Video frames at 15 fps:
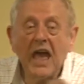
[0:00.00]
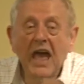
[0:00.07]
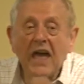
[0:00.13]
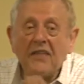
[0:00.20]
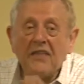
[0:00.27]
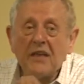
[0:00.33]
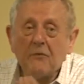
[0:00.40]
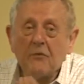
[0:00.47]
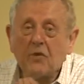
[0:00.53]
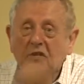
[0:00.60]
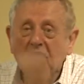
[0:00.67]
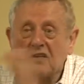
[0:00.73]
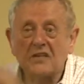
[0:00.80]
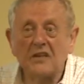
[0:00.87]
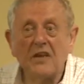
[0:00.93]
and that
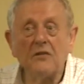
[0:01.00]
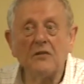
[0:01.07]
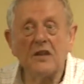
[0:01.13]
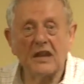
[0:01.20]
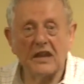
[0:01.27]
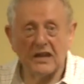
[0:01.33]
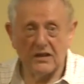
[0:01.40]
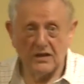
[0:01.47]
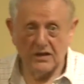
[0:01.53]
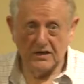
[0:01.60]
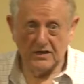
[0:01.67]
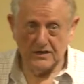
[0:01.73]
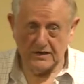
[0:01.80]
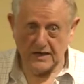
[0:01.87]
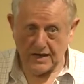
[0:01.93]
was a Sunday
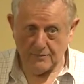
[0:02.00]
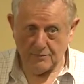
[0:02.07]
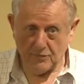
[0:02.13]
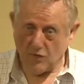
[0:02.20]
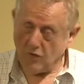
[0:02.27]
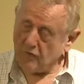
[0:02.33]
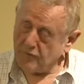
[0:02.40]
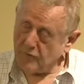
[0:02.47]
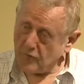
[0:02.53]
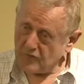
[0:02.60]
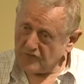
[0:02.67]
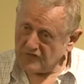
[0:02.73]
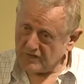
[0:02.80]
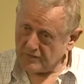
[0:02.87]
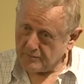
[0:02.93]
type of
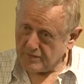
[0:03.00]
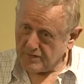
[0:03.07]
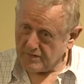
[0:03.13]
worship